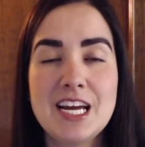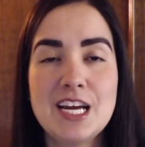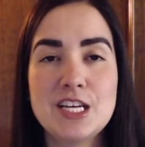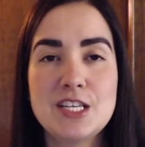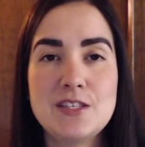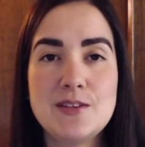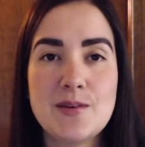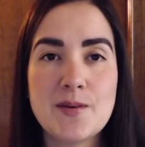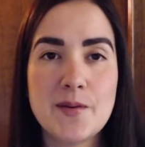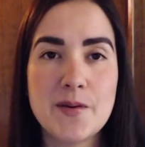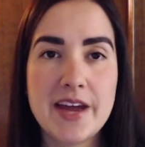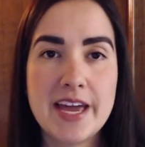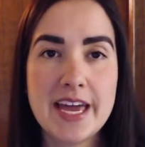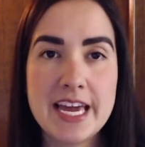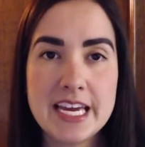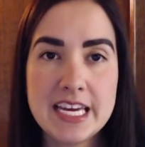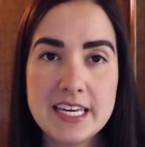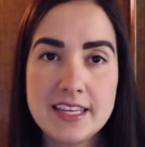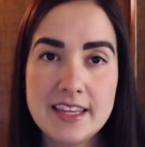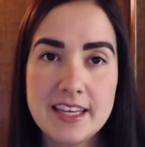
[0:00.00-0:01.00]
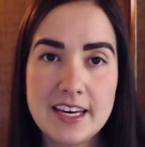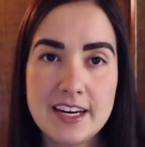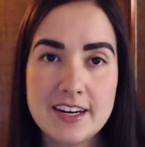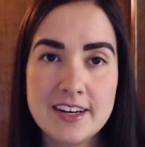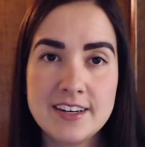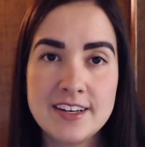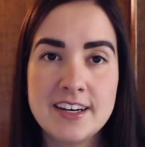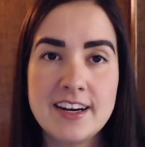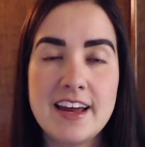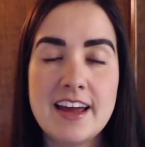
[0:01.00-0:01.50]
So hang in
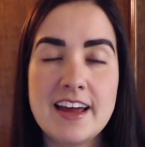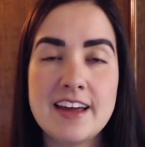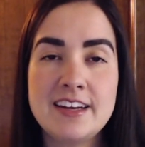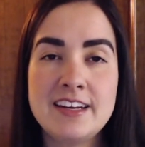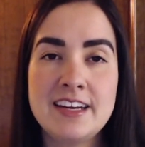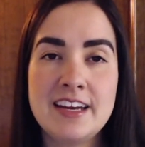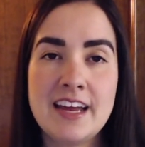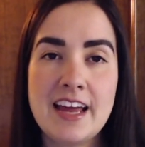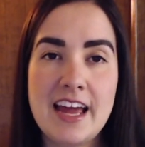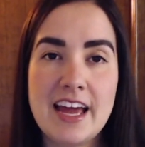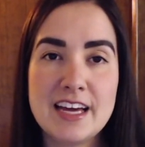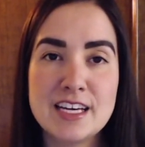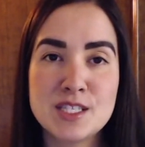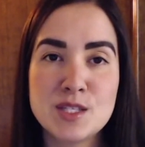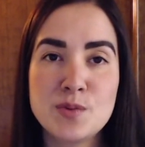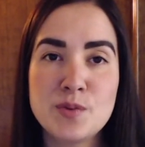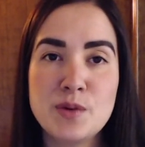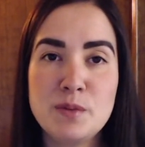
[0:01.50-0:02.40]
there, and as we